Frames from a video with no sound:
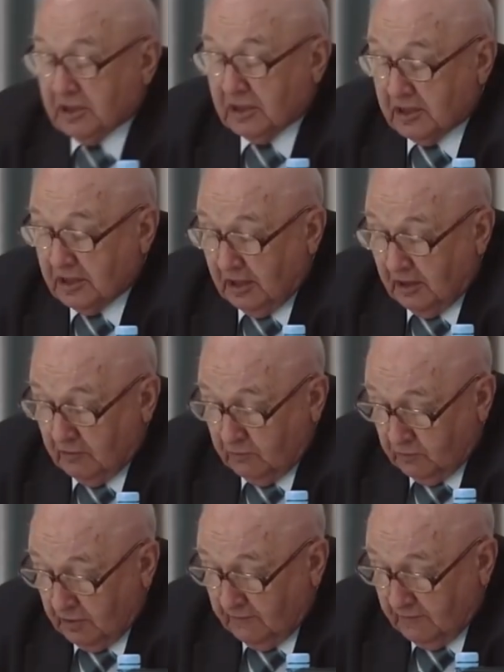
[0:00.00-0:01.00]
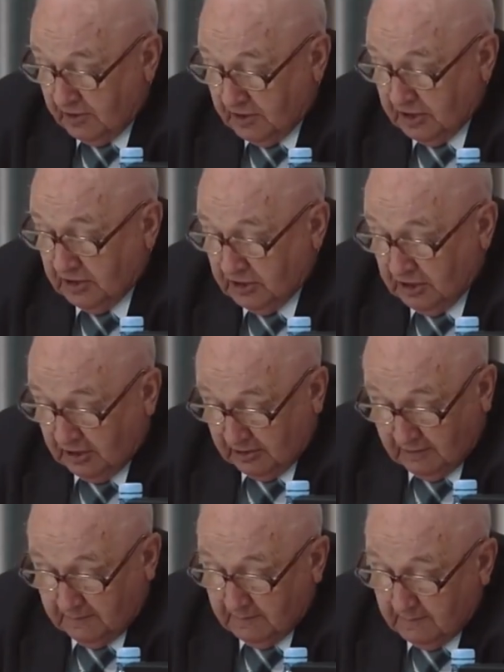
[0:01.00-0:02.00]
They told Albert the
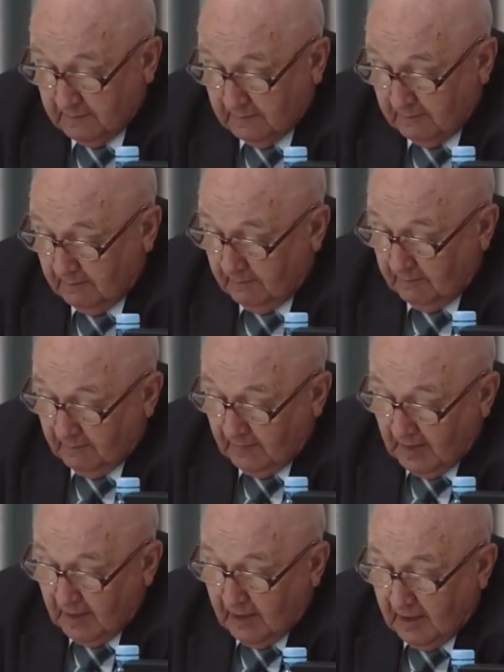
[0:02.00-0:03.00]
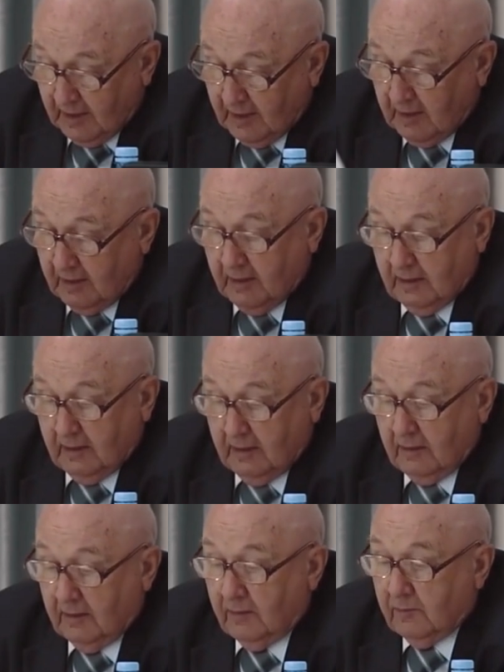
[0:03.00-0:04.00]
second he had to give his DNA within
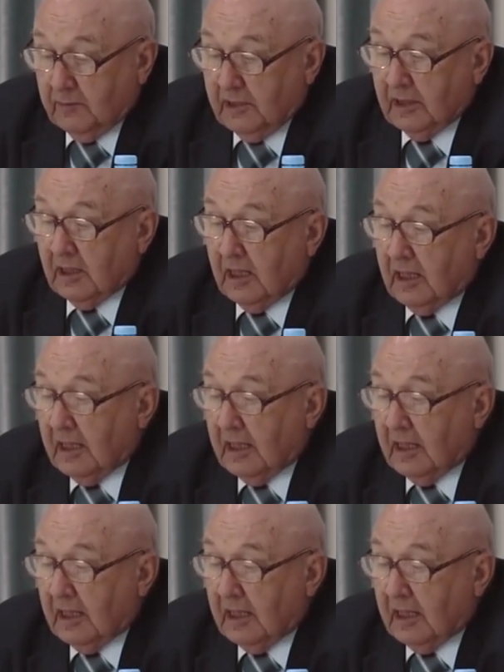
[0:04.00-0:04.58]
three months.